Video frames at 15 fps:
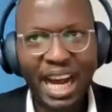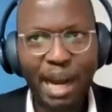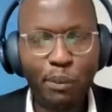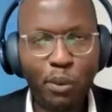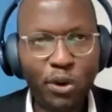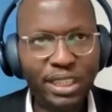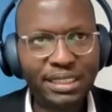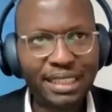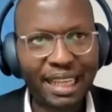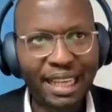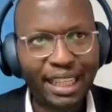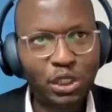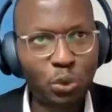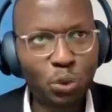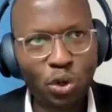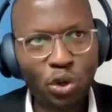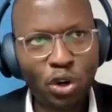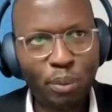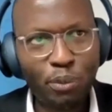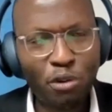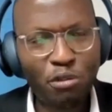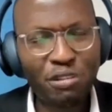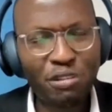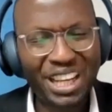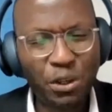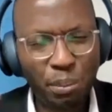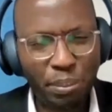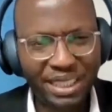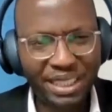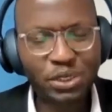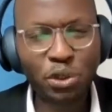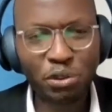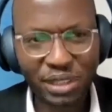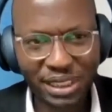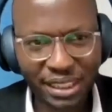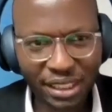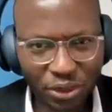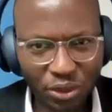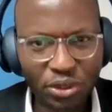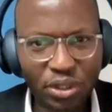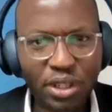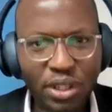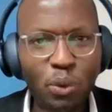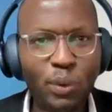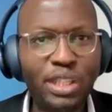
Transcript: a more intellectual or more value-based conversation